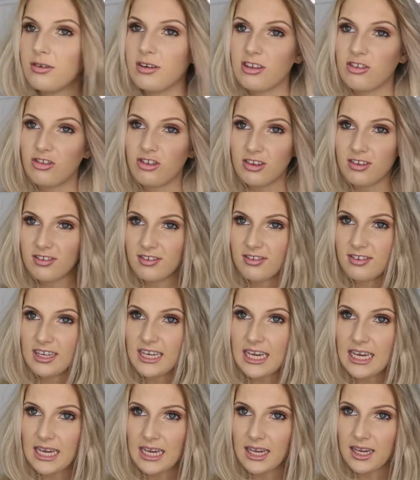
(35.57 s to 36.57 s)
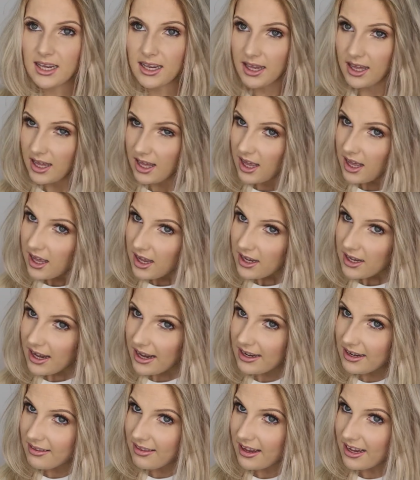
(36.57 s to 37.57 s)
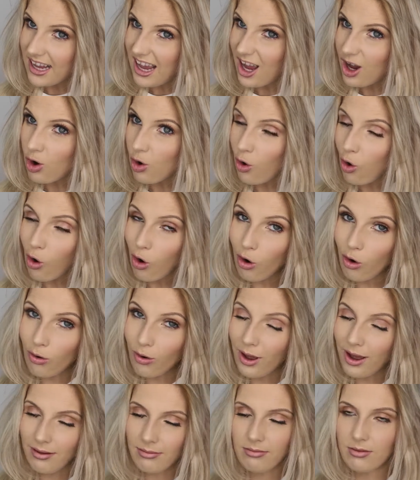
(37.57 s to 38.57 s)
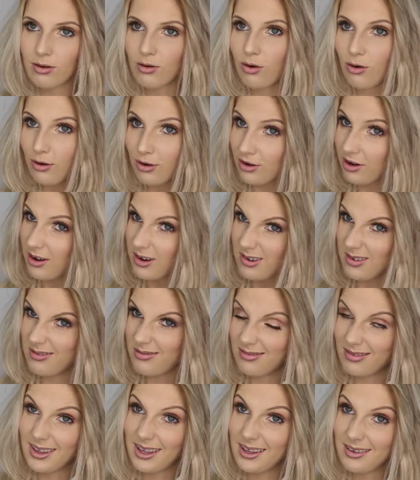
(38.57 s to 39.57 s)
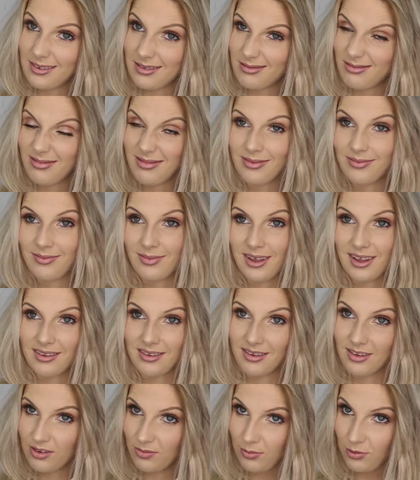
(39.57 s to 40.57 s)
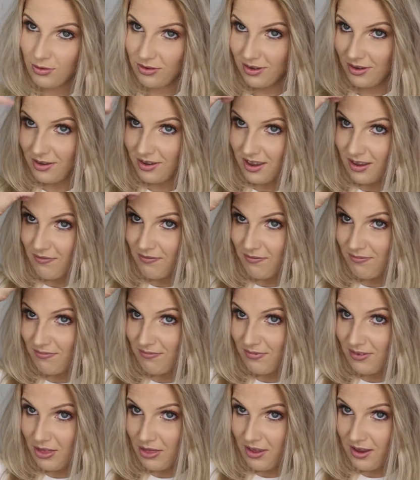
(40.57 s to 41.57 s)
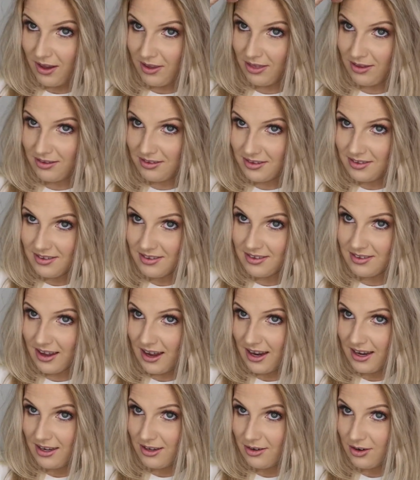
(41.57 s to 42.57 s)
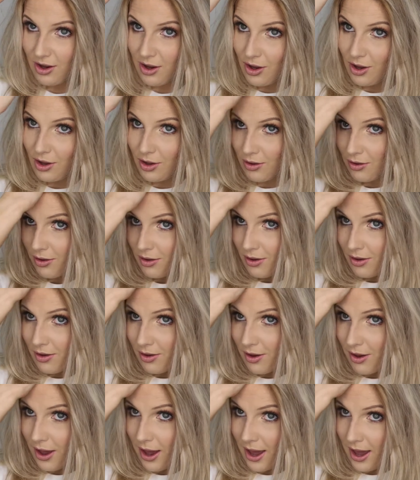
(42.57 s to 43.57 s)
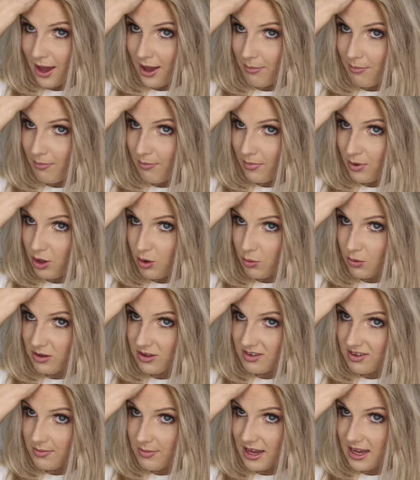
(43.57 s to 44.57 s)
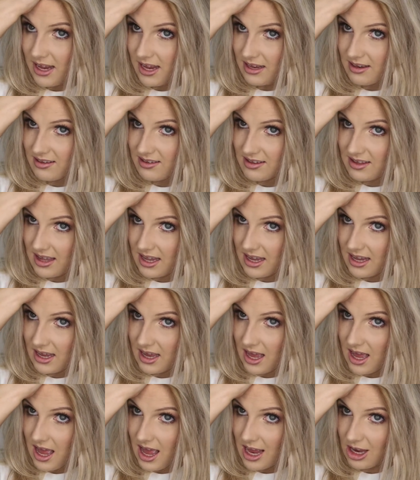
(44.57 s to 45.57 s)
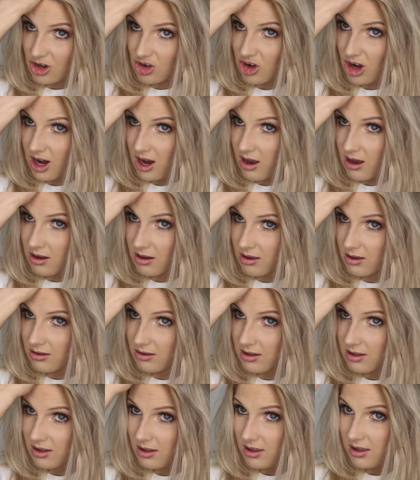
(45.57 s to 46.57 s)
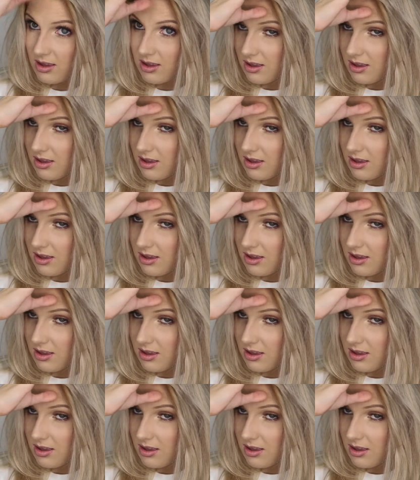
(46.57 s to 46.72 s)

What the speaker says: is just take kind of like a corner that is, well, I suppose if you think this is the side, you want to make it into like a triangle,